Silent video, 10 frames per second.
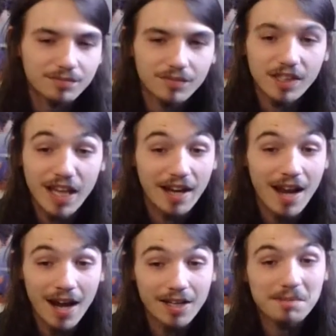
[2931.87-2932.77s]
Yeah,
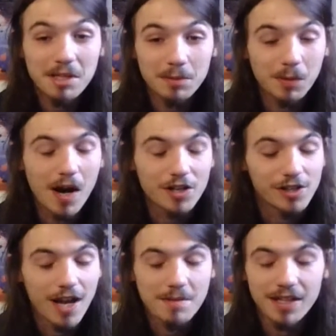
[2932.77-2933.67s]
90 people watching.
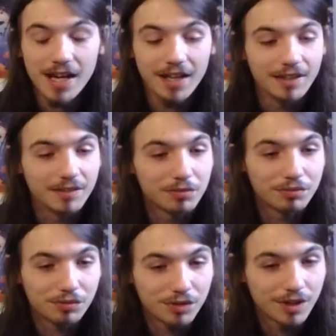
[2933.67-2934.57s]
I mean, I
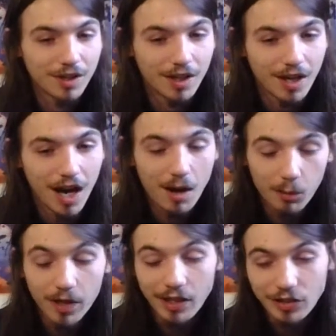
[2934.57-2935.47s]

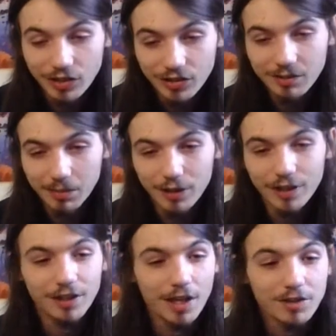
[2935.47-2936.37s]
wish, but
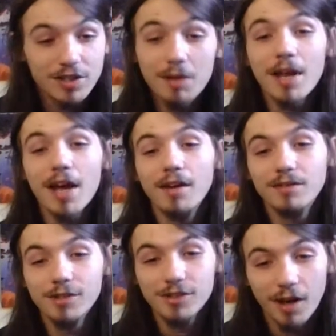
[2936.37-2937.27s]
you know,
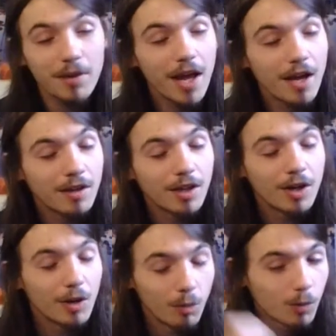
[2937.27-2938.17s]
someday,
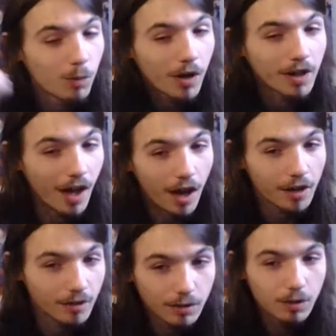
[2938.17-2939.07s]
we're working on it.
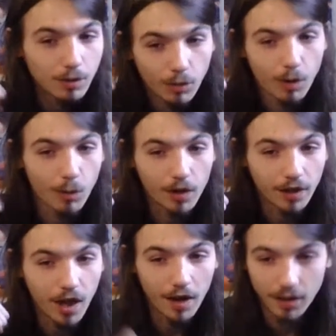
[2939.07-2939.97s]
We're working
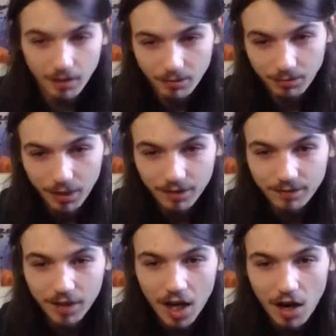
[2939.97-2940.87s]
on it. But
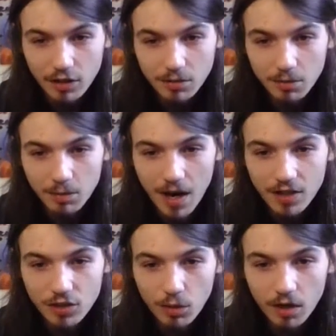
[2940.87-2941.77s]
I was surprised
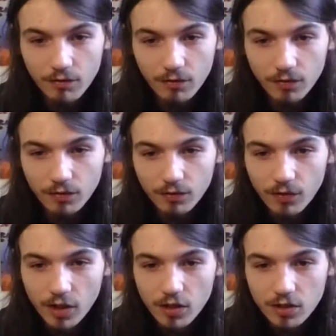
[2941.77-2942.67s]
you were in
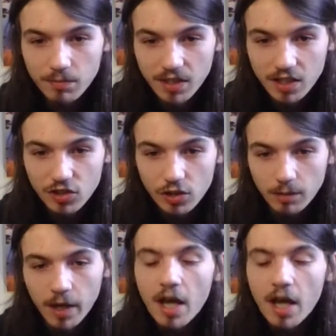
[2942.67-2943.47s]
Fricker's mixing stream.